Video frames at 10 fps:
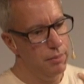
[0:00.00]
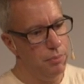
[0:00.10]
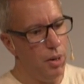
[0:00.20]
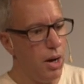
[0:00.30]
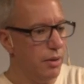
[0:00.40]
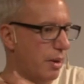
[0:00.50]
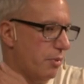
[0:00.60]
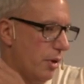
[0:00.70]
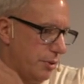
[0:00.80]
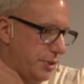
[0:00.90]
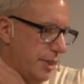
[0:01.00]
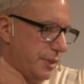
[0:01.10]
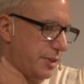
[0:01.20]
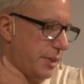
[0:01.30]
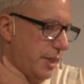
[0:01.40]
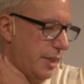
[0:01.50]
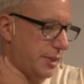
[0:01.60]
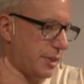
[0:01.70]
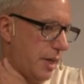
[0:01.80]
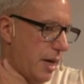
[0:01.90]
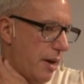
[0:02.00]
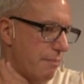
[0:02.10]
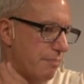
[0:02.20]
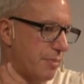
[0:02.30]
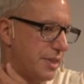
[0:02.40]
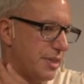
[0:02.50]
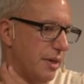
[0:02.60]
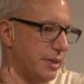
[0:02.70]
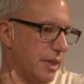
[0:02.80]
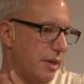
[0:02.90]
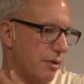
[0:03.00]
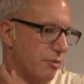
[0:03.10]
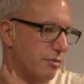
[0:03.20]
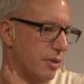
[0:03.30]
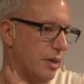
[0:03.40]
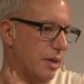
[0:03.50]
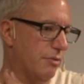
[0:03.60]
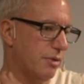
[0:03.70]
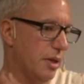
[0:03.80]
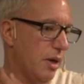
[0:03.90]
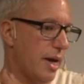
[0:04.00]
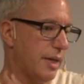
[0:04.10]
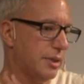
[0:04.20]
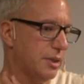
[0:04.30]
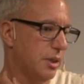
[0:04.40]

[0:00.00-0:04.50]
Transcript: Part of that process is this idea of collect,